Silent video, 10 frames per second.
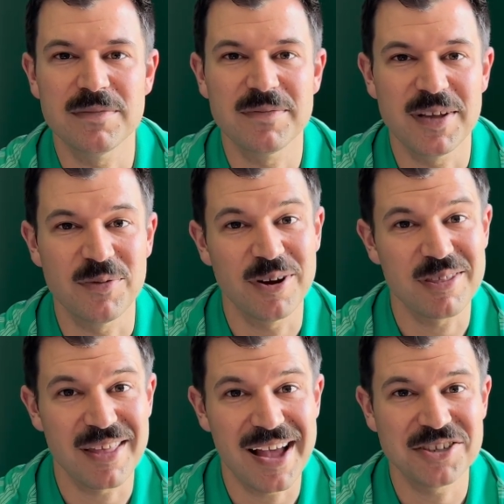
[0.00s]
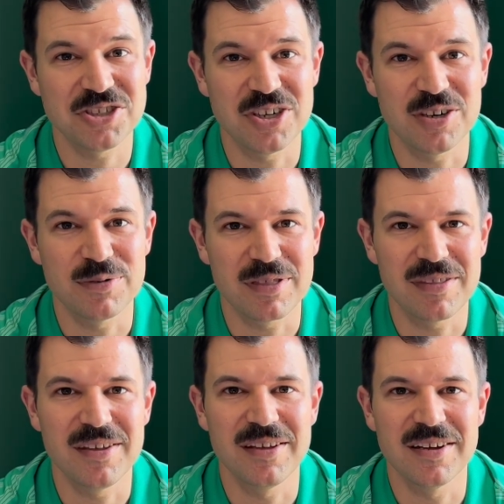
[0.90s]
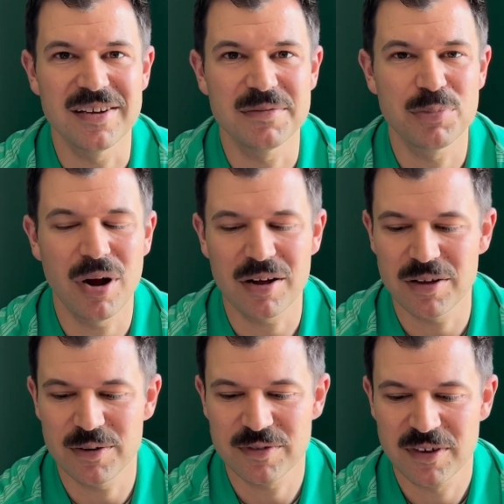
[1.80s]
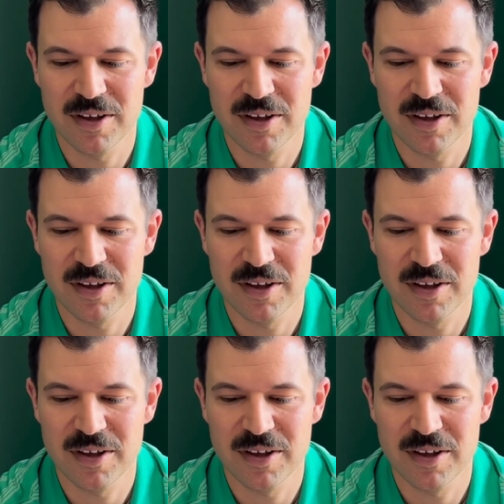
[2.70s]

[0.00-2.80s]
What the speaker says: he was last year with the Broncos.